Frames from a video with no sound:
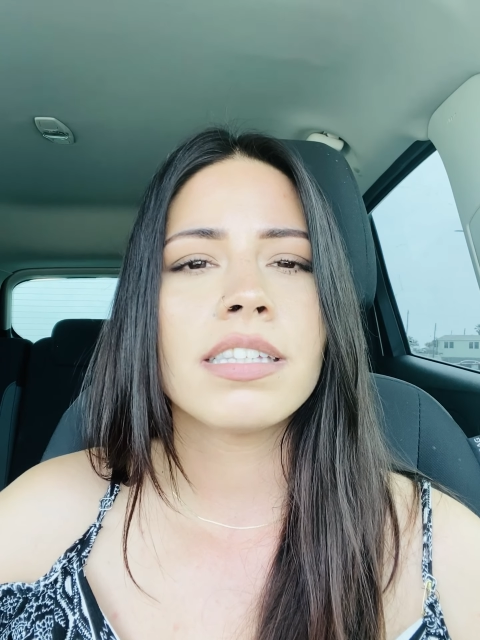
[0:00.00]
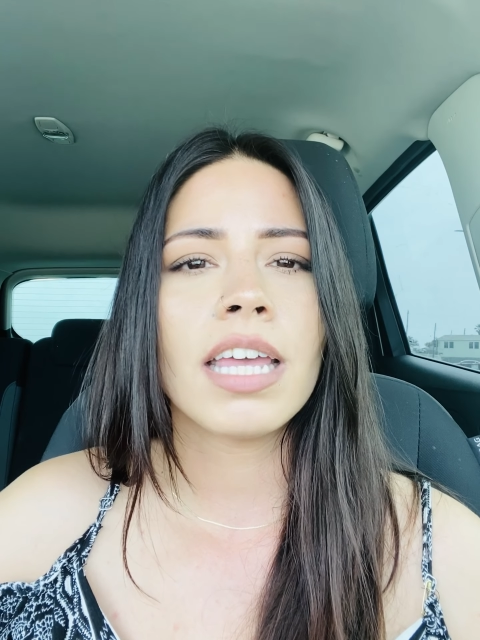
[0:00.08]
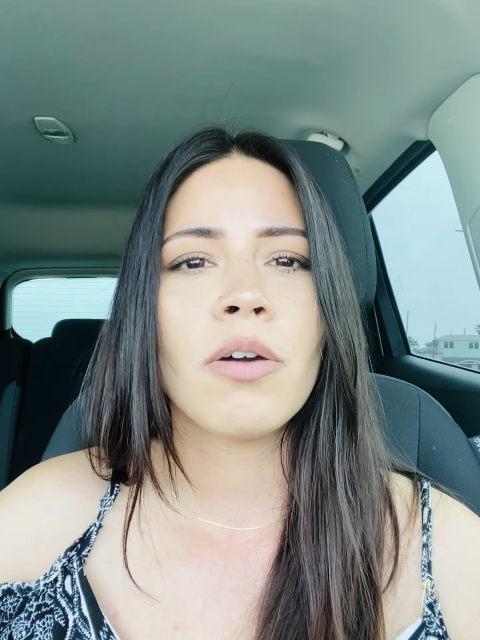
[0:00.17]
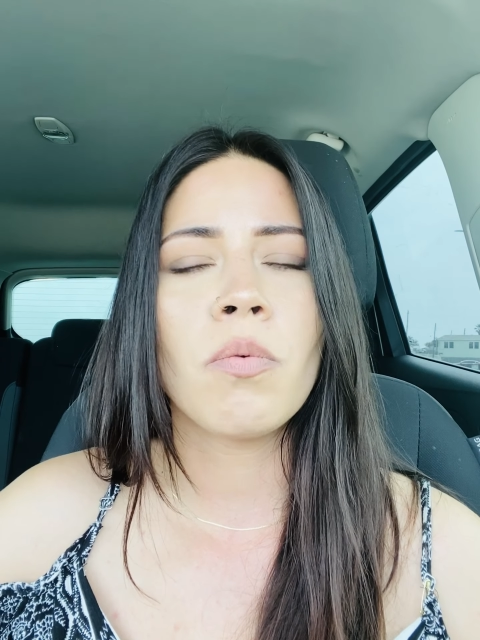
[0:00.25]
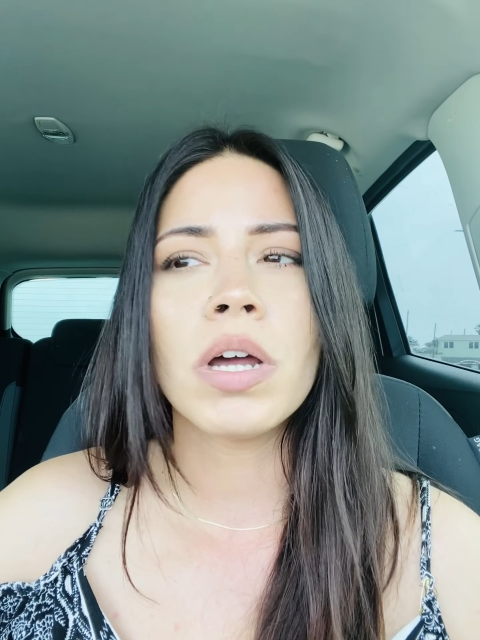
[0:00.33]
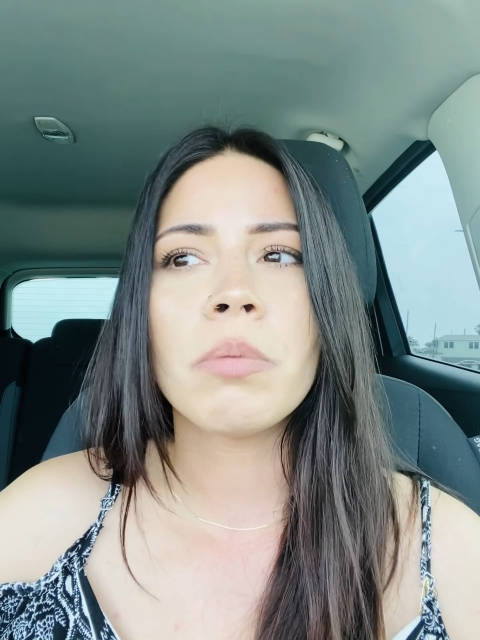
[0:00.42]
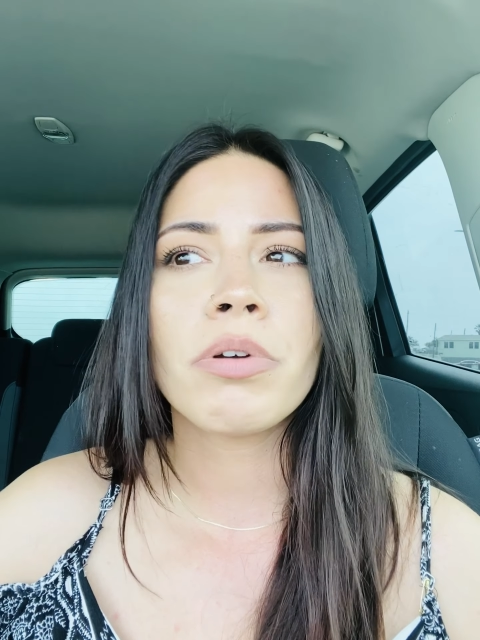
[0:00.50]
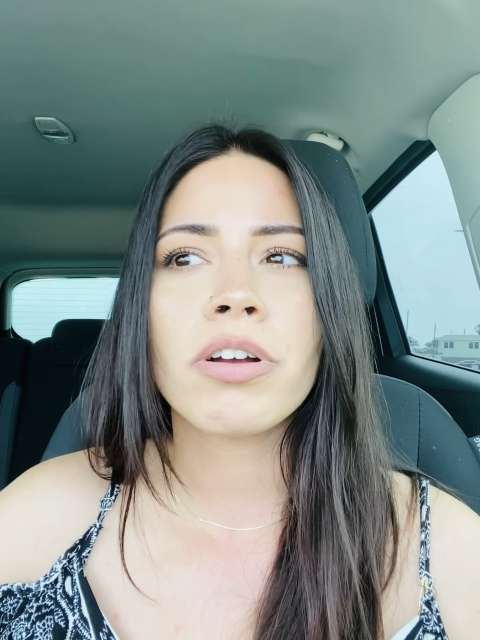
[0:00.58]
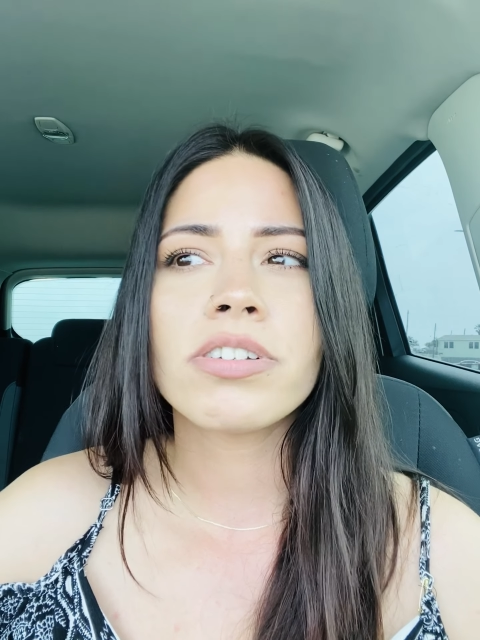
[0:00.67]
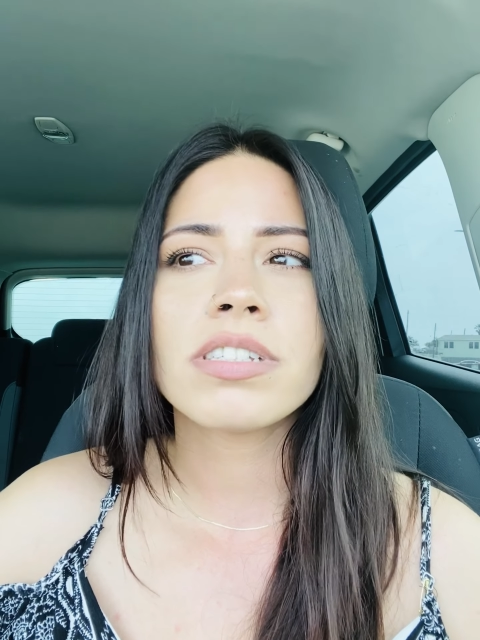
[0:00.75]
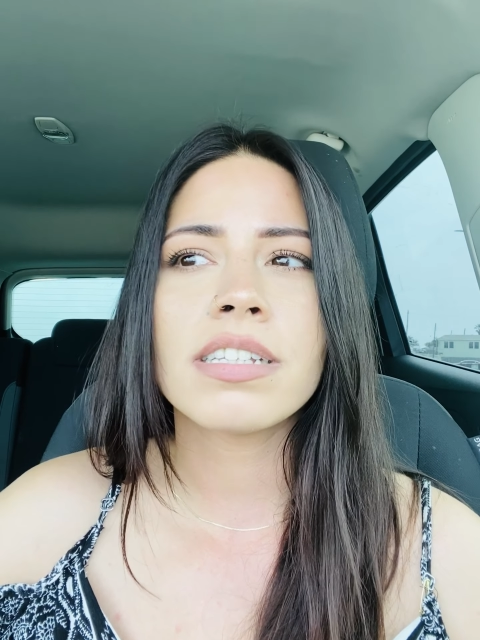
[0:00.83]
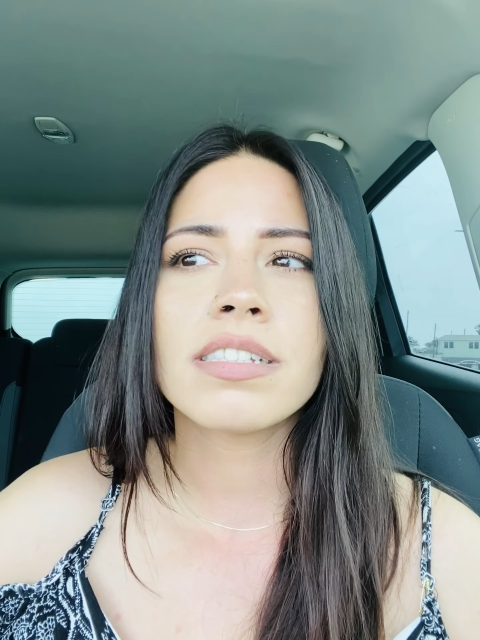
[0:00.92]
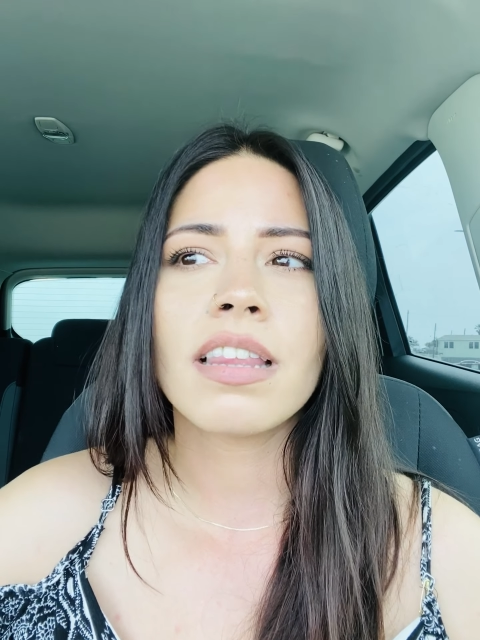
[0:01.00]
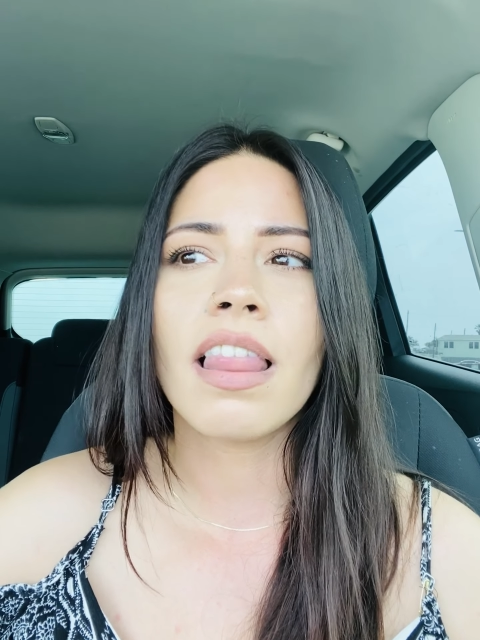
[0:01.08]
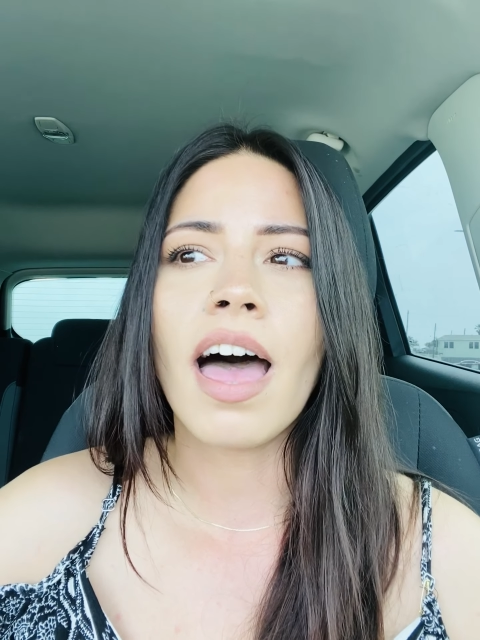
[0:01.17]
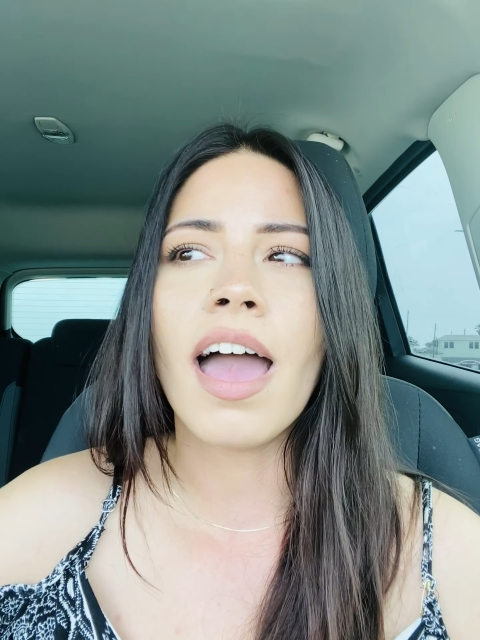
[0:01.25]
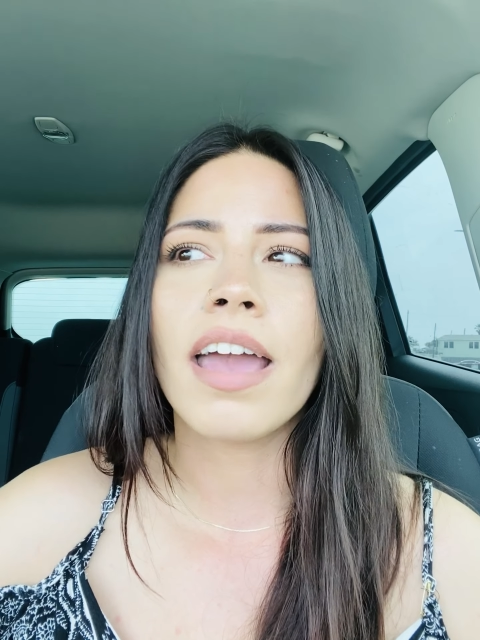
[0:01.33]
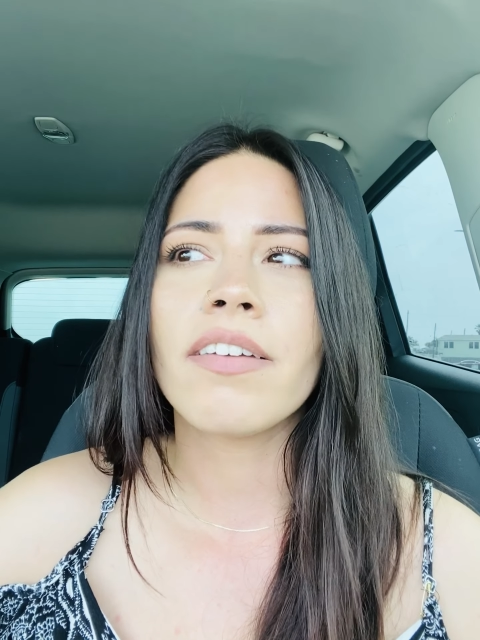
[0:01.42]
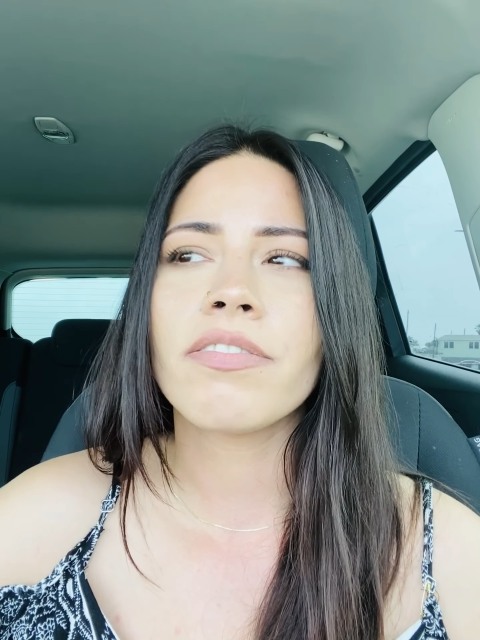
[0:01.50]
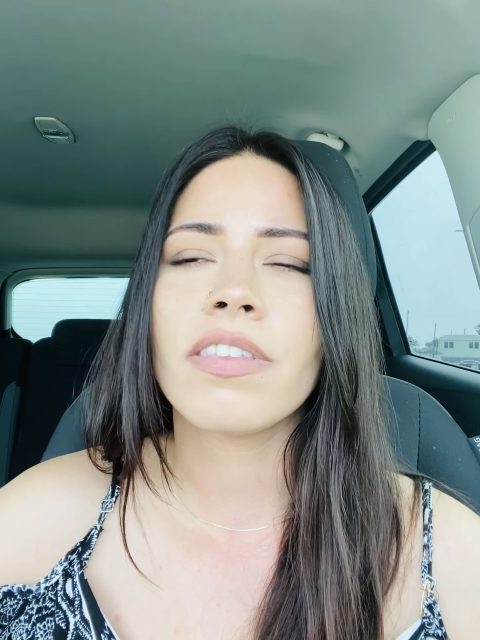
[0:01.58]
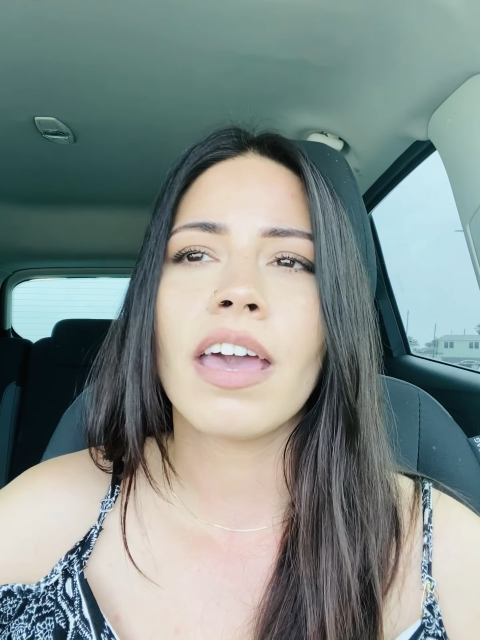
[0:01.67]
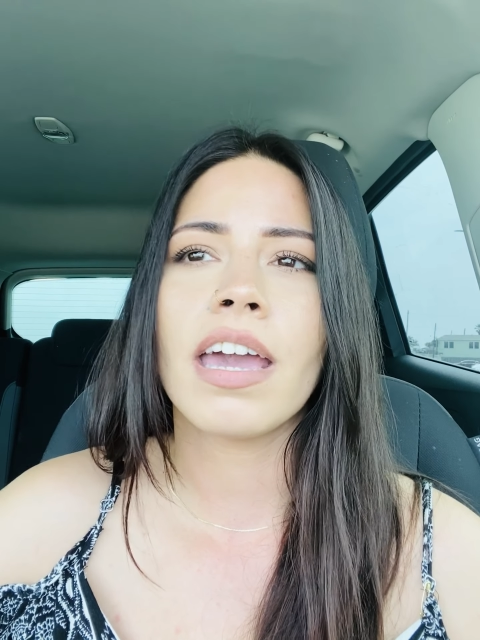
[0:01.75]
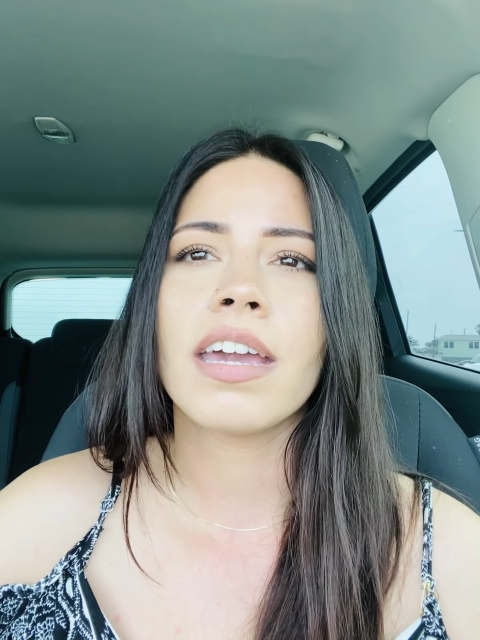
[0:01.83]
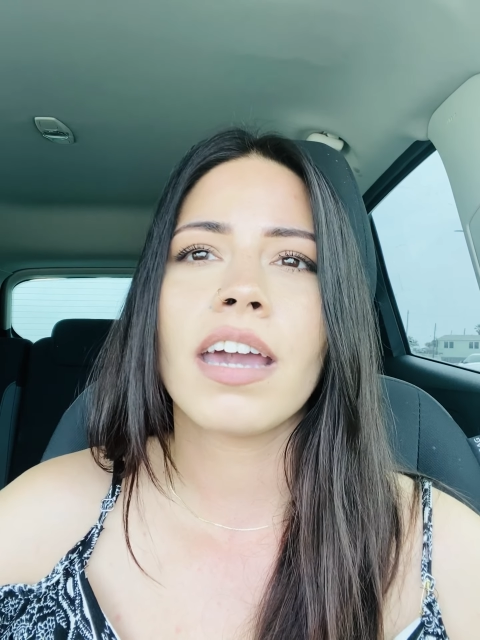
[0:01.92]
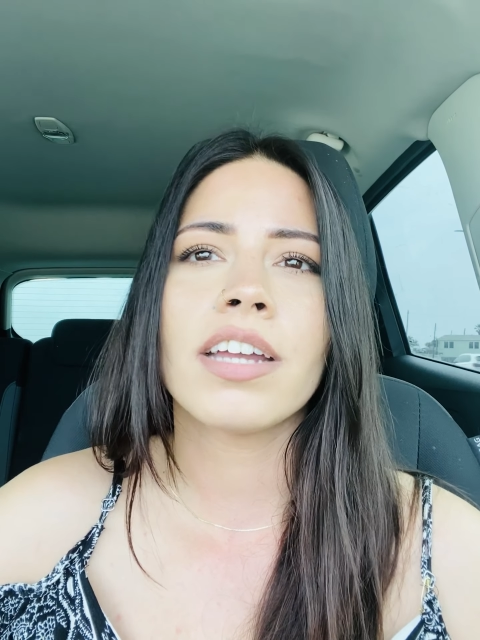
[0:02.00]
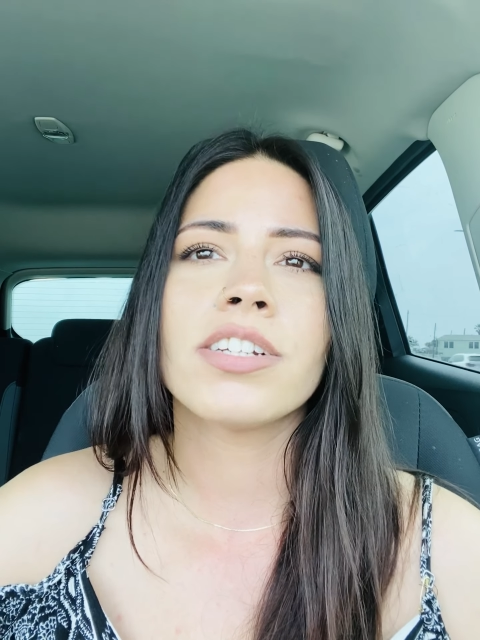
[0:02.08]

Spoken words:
like one person's life, like,